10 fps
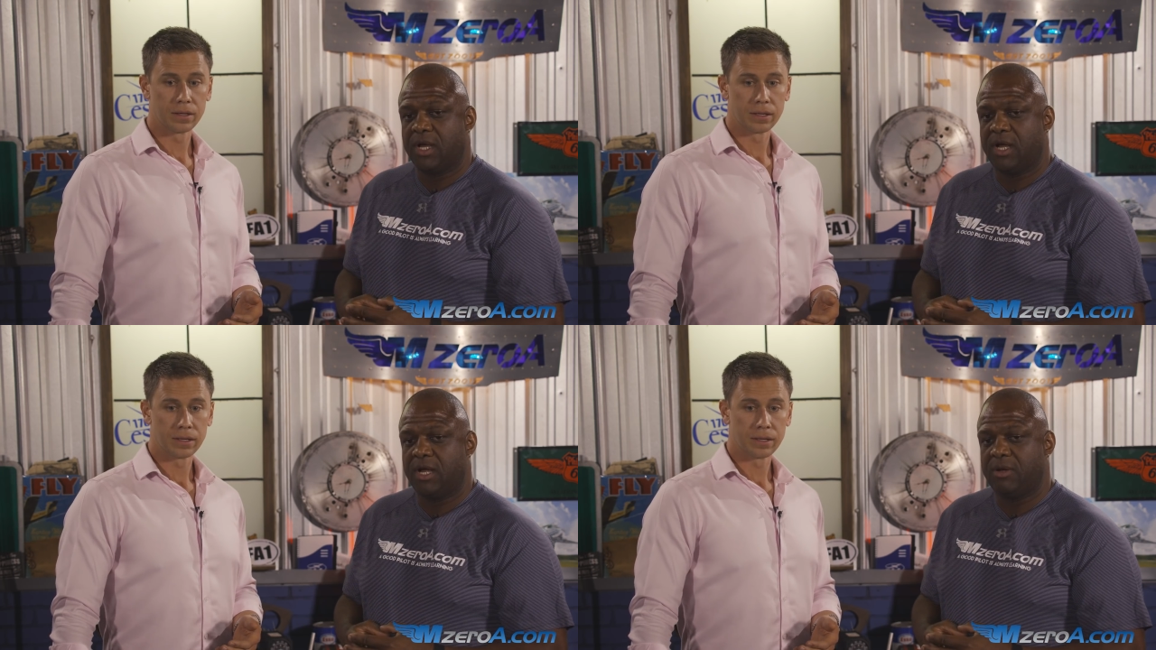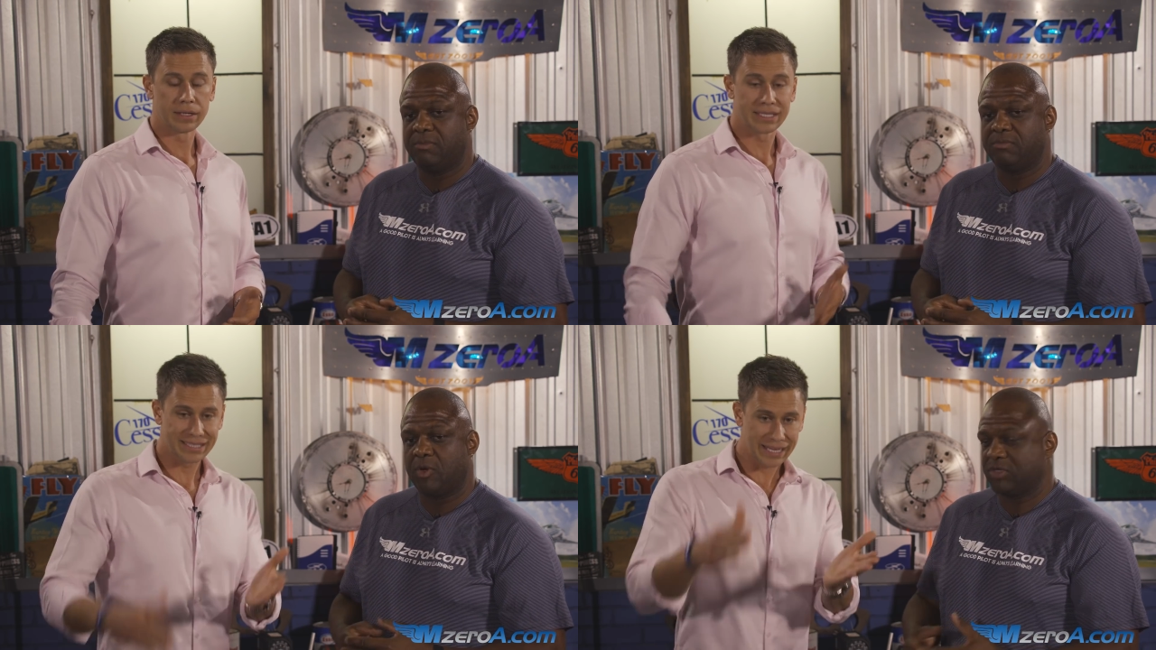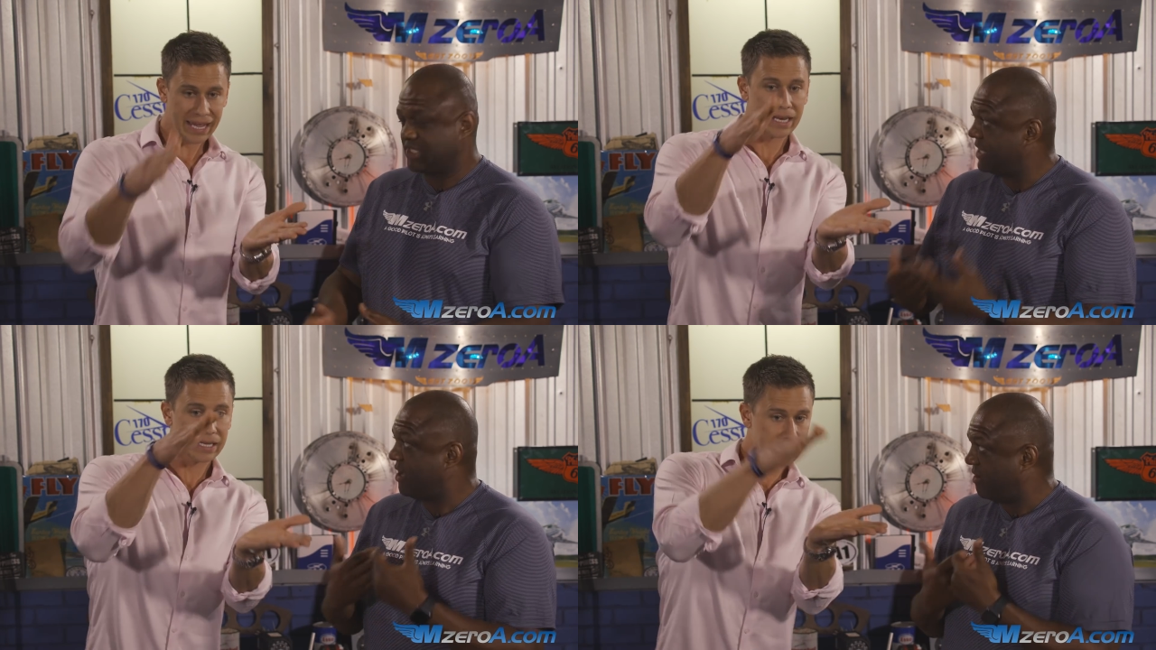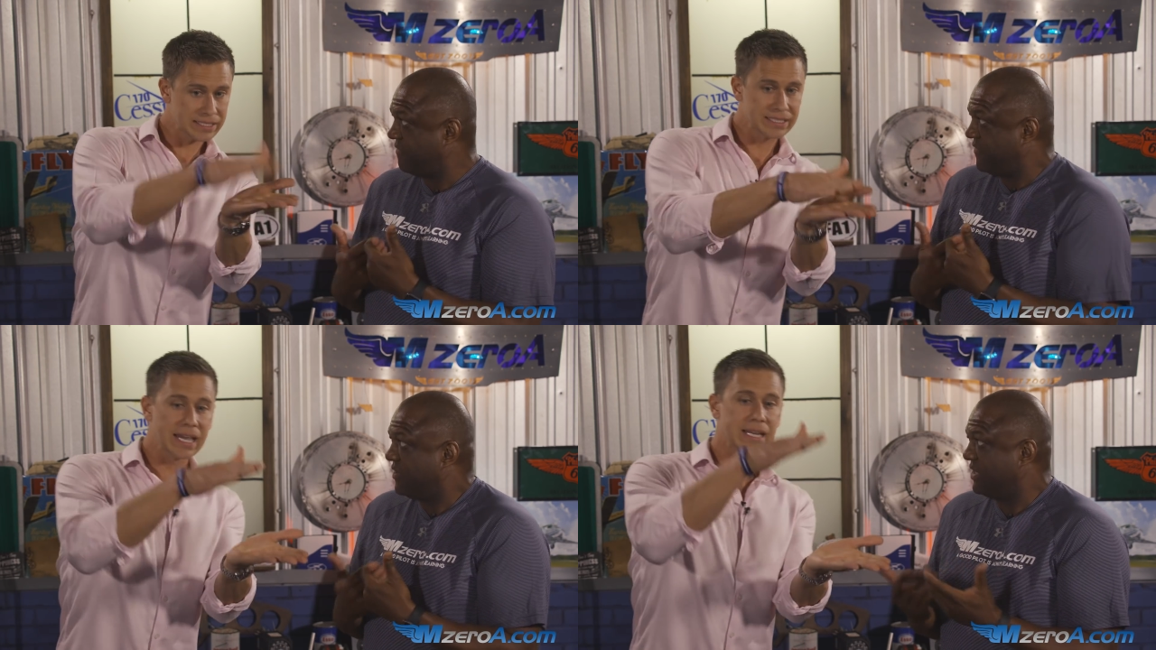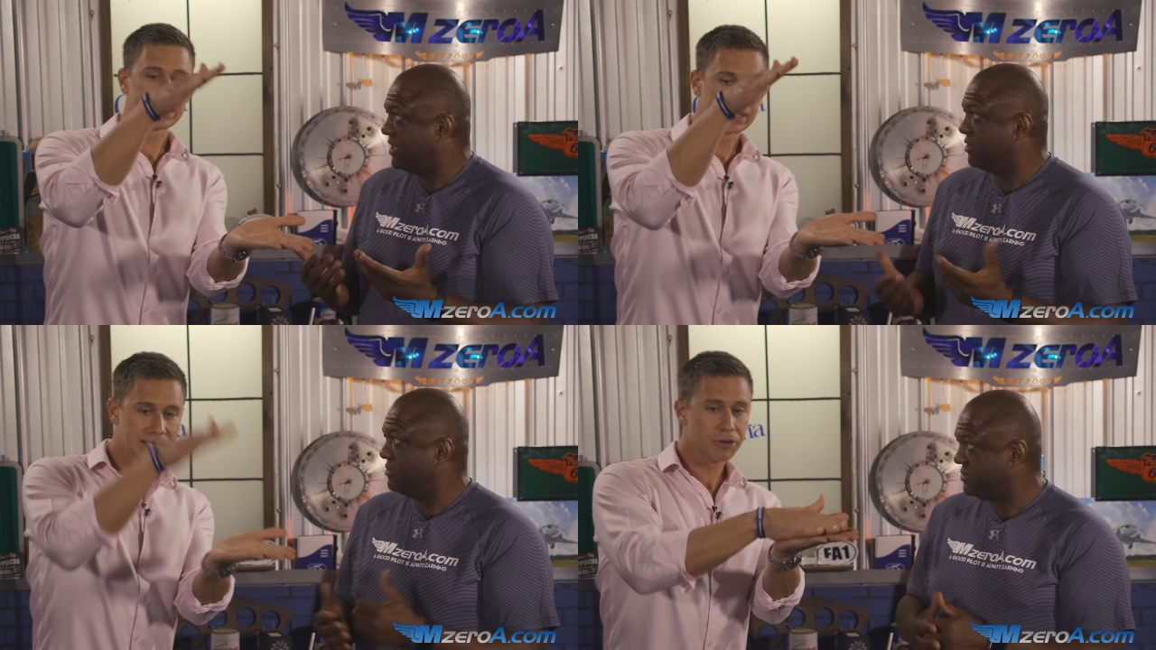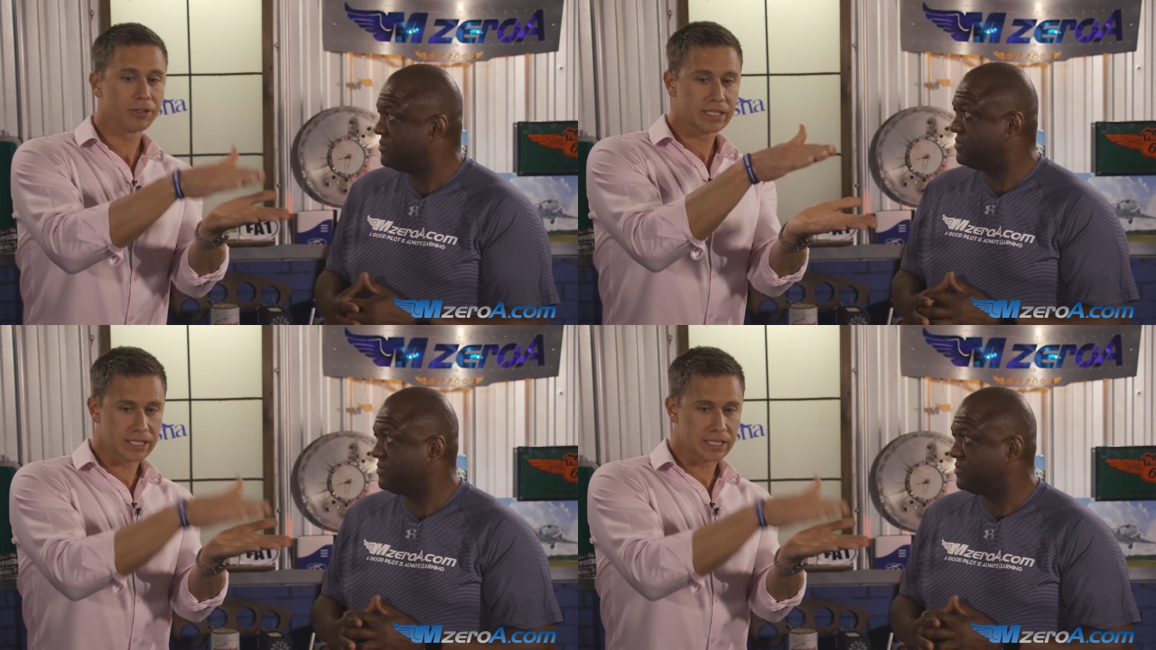Speaker 1: um, the skin, or skin off. The skin is know. literally